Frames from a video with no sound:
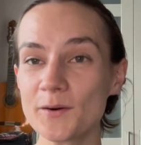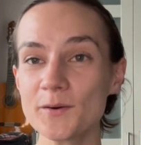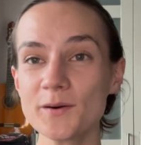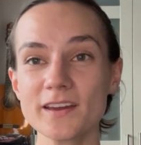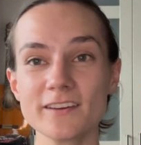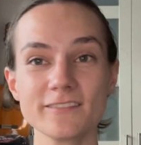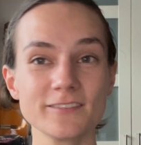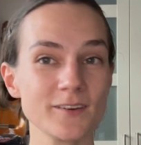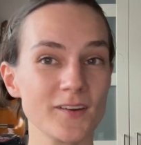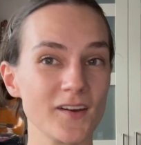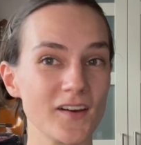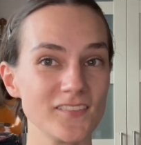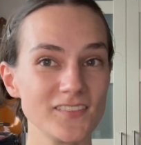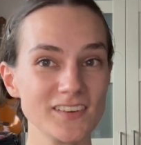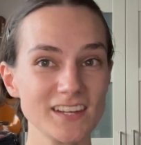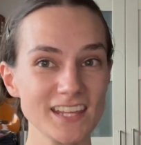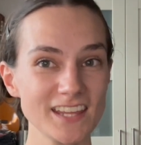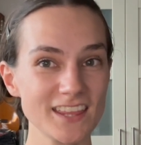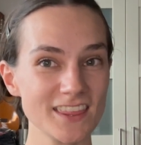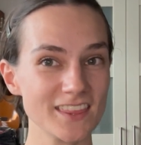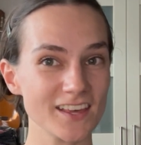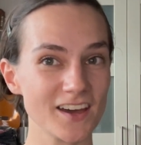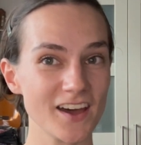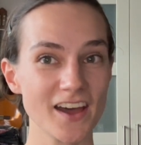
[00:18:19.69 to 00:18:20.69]
If you have any
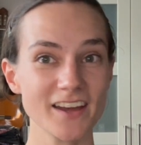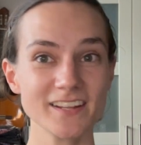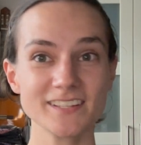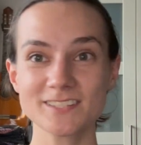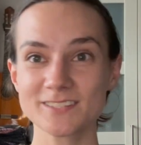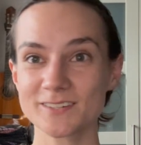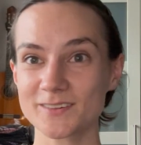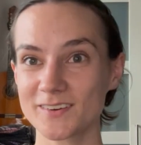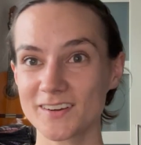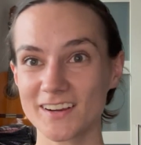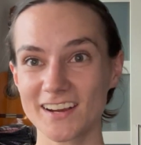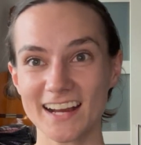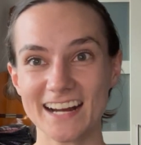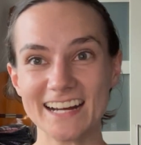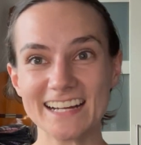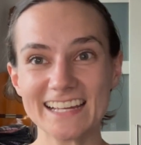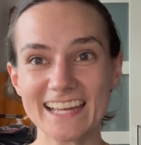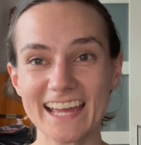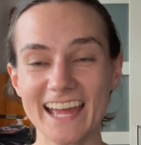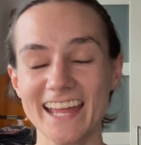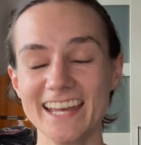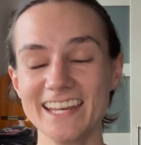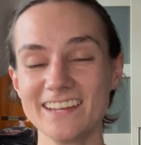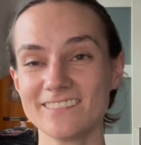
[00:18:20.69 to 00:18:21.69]
thoughts, or
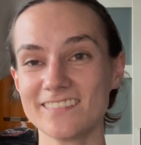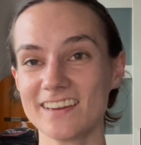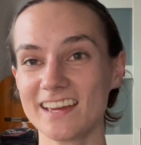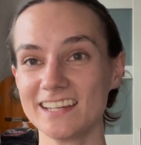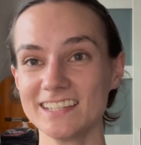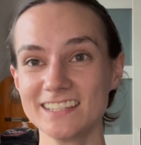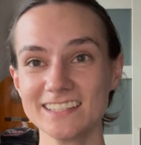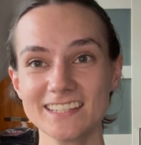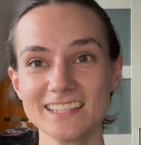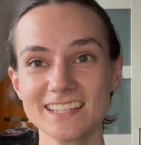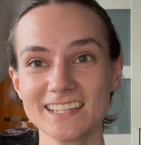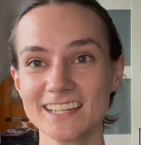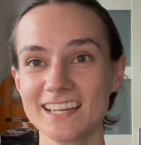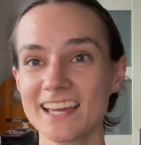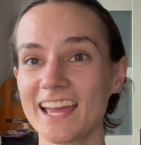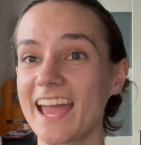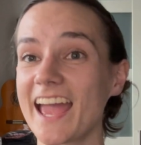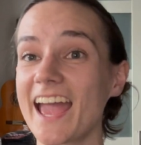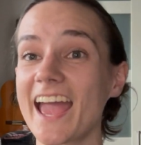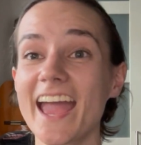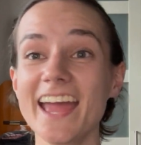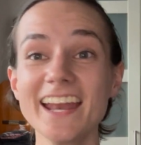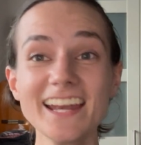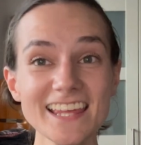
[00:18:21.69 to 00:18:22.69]
again, if
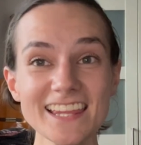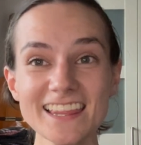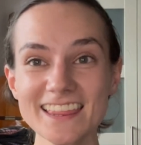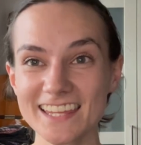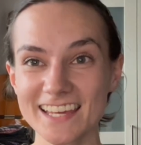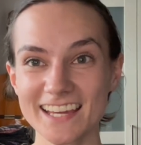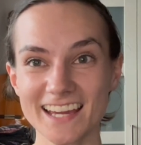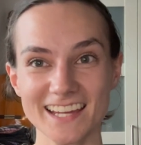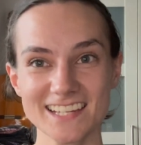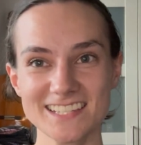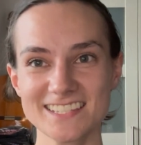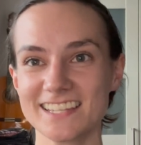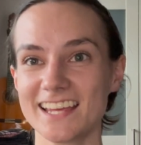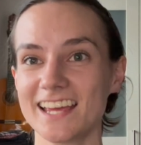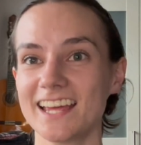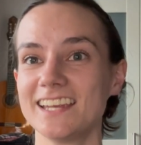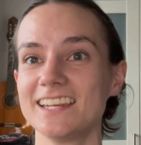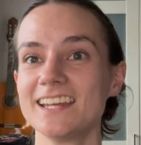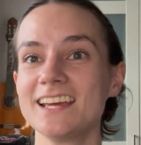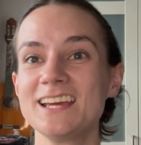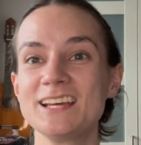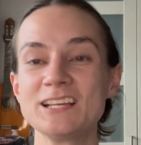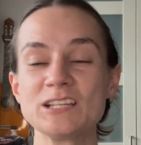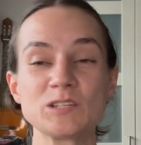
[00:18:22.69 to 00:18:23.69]
anything I said
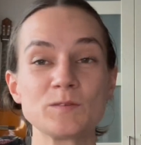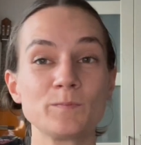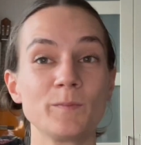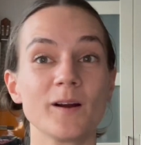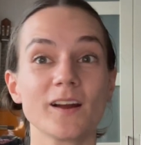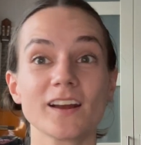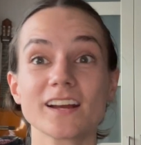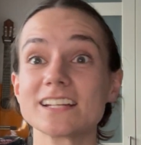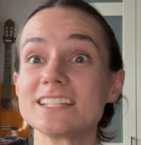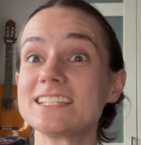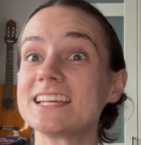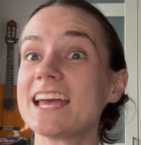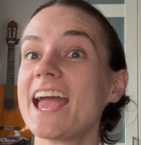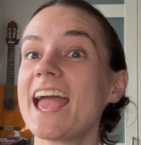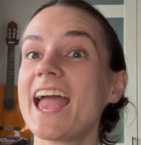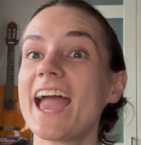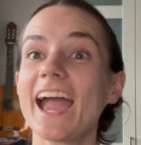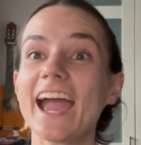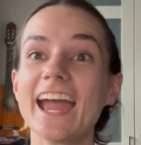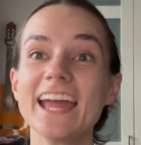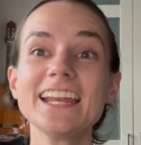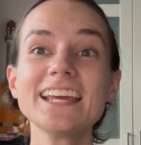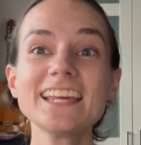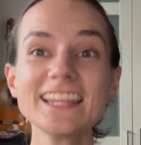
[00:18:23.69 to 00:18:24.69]
sparked
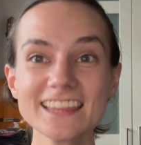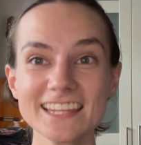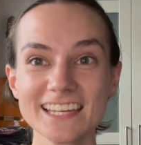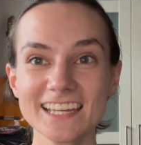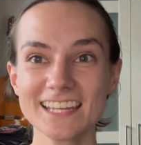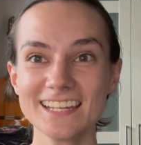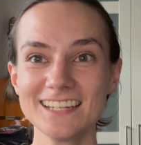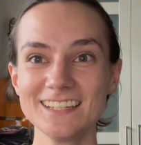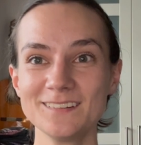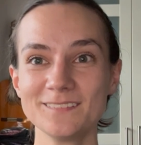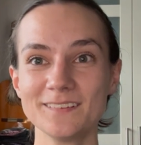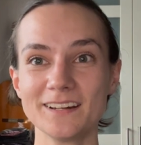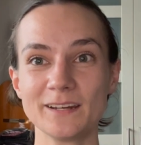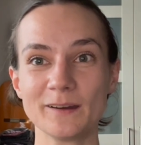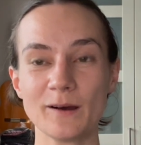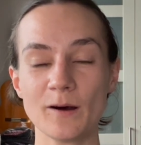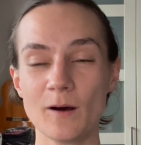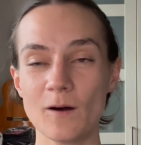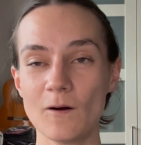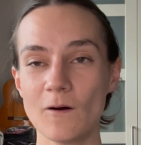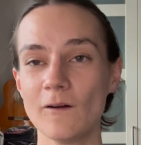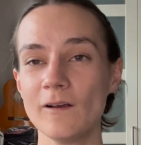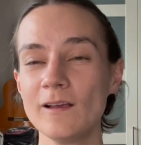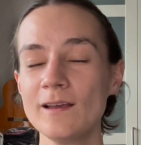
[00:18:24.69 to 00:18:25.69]
anything in you at
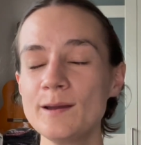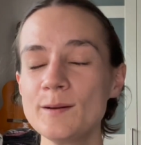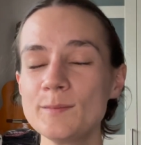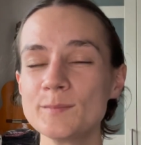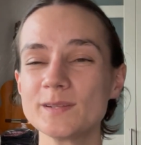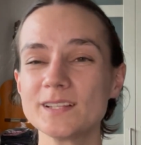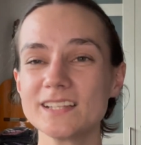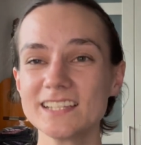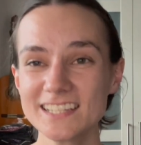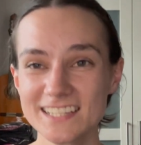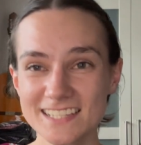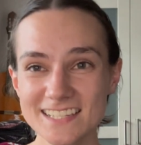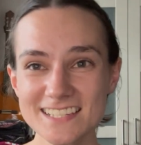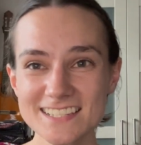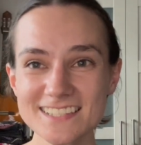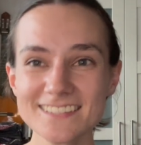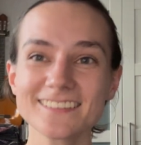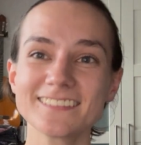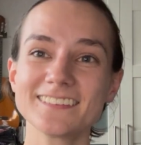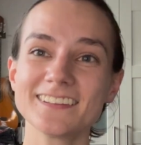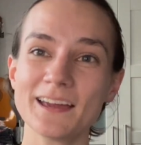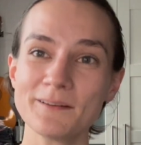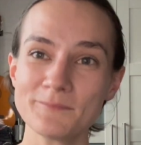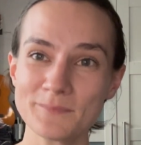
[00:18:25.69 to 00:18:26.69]
all, please
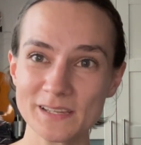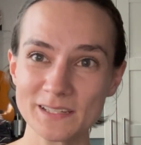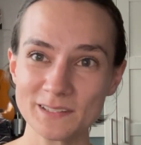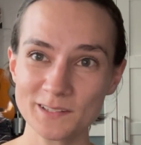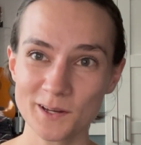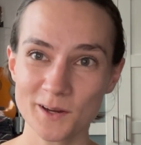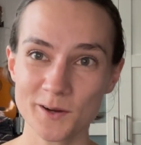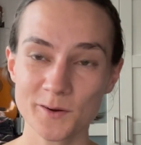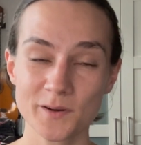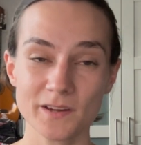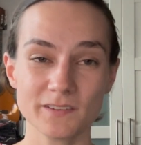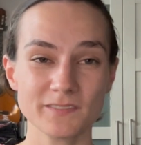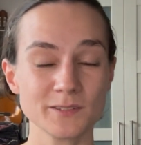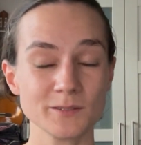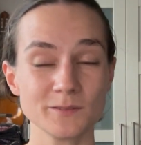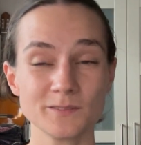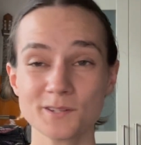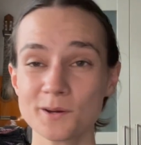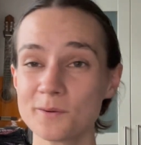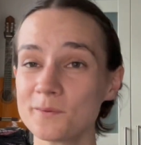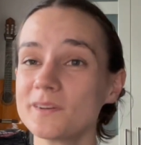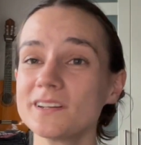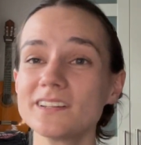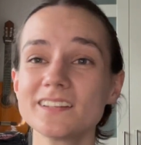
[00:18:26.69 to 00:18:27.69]
let me know. If you
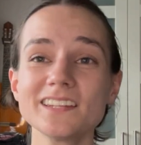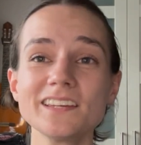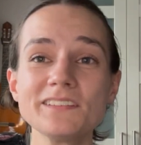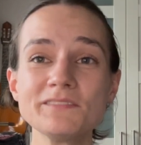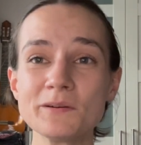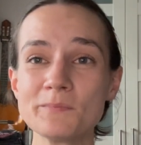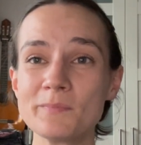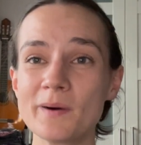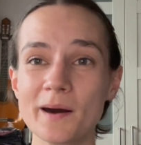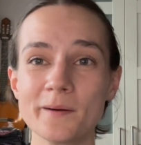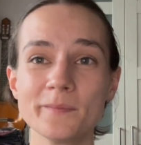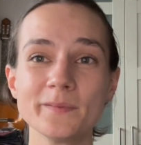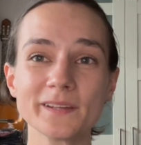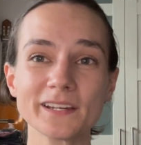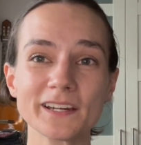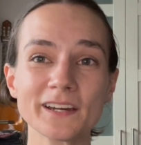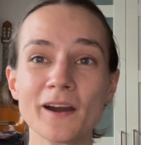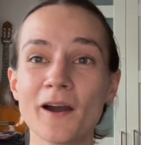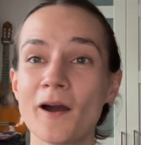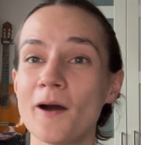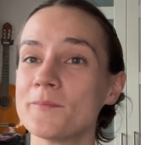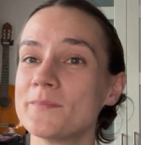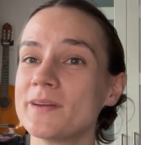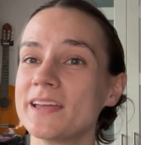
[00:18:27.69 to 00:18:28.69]
don't want to leave a public
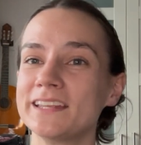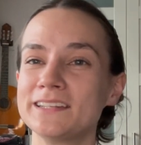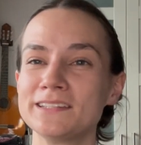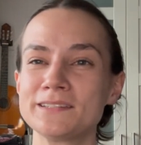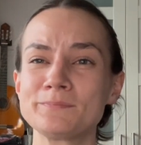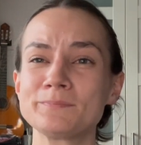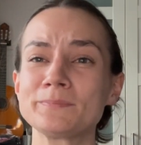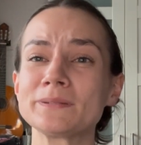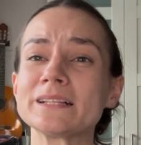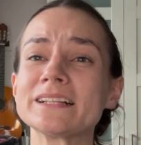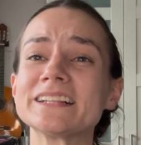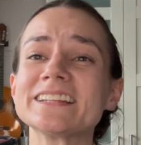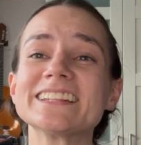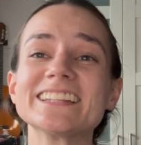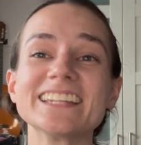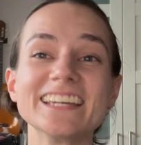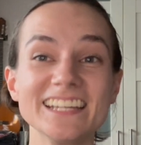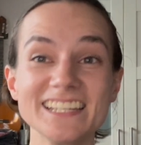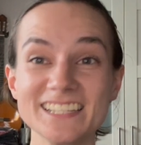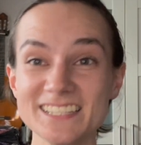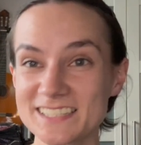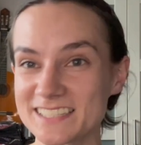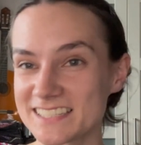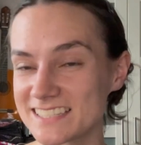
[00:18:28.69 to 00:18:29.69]
comment,
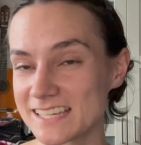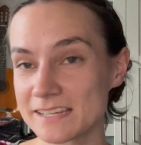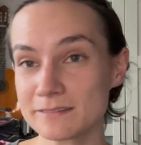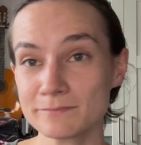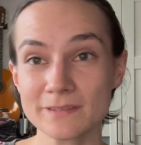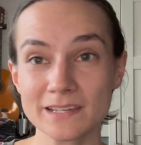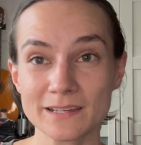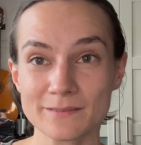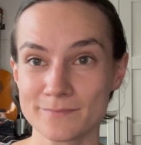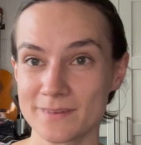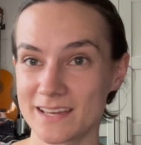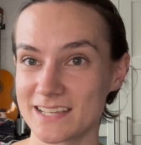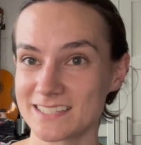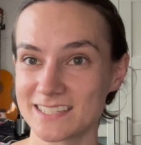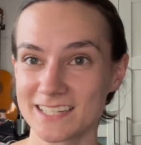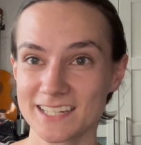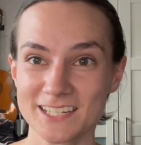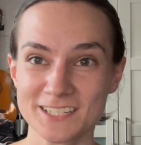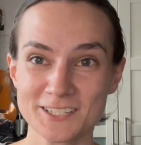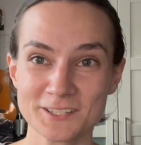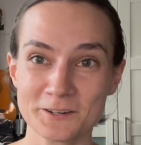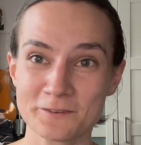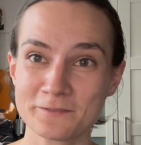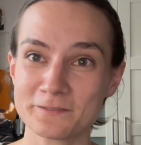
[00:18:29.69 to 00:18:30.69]
please send me a
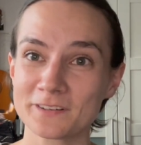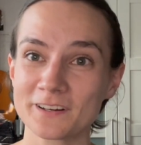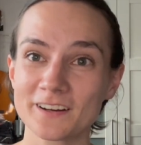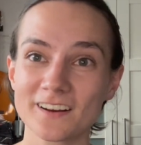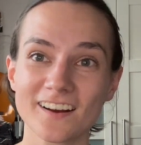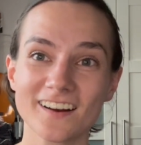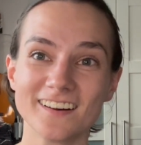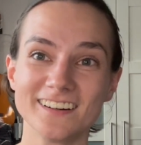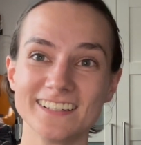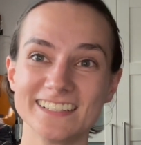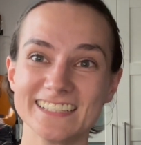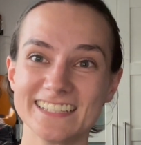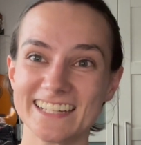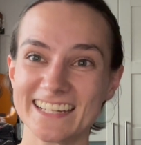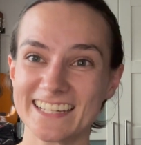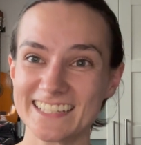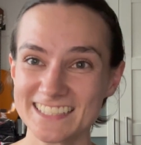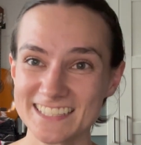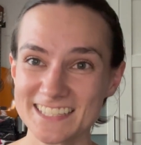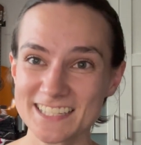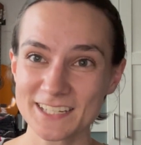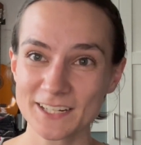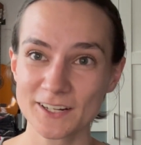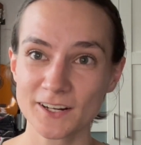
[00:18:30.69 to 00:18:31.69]
message over on
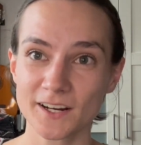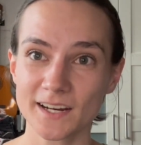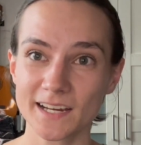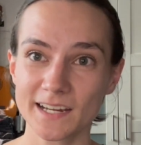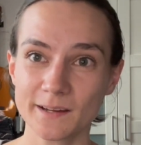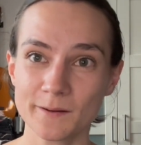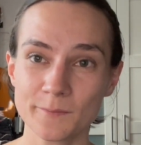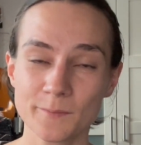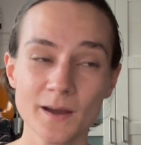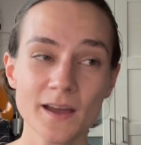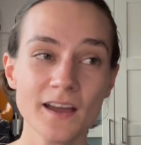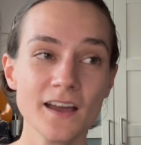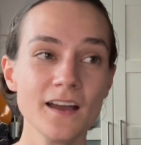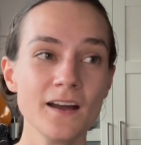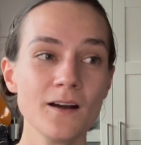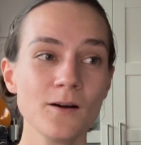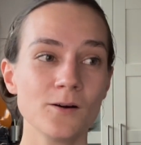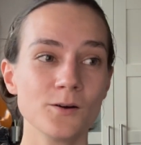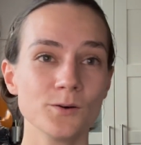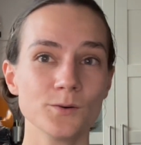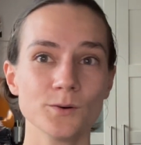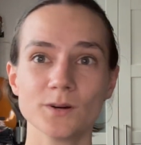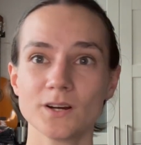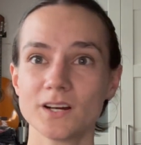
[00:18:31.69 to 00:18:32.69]
Instagram
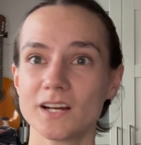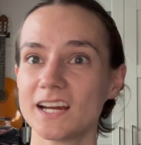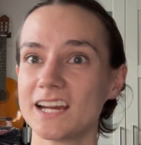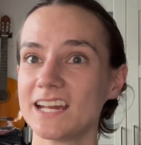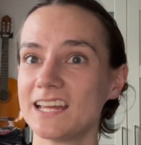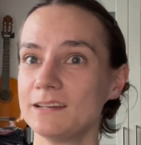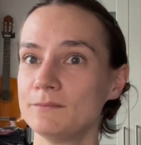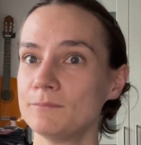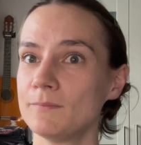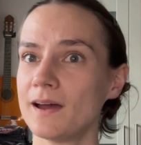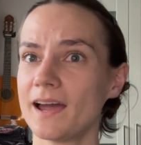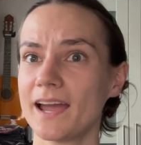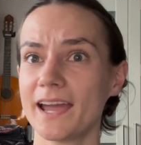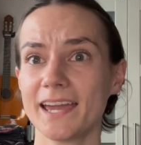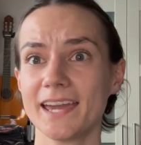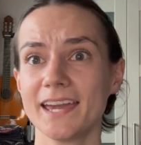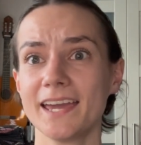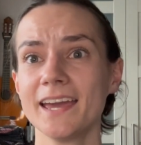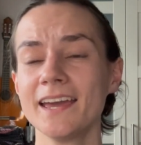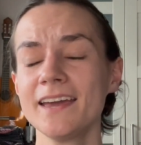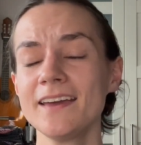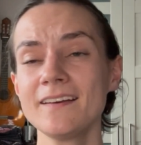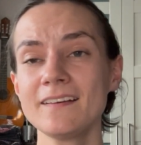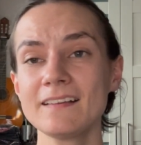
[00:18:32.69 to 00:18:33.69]
or in my
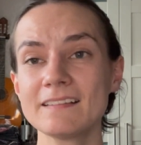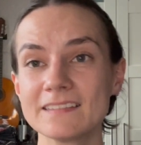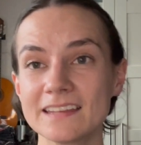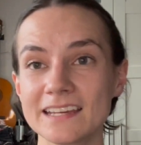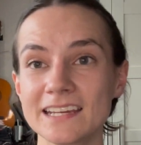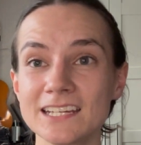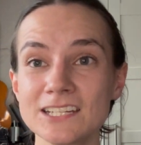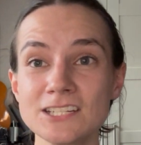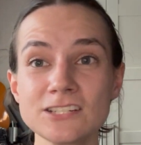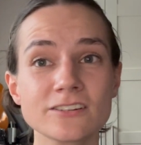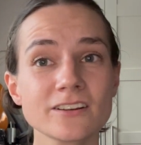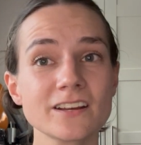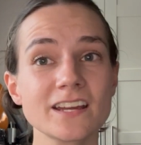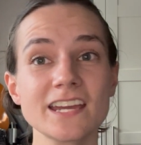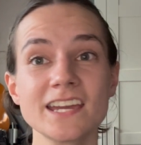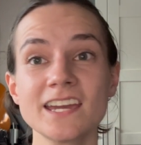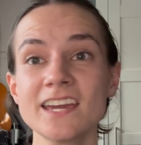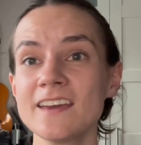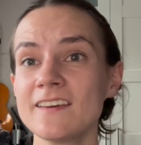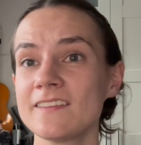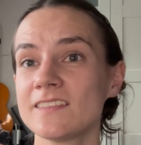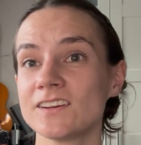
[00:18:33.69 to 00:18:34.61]
link tree.